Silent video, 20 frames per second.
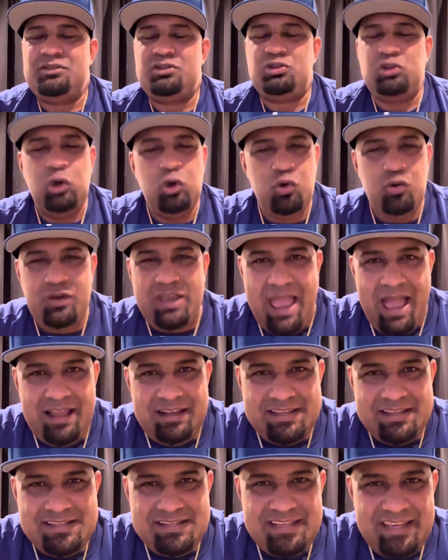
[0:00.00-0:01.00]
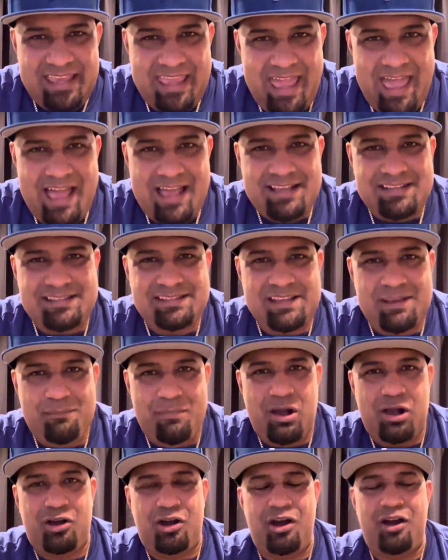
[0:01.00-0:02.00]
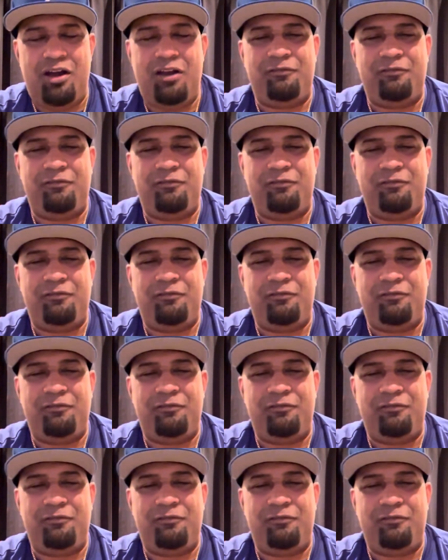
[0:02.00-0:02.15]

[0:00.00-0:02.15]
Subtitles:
2 gallons of gas in my car,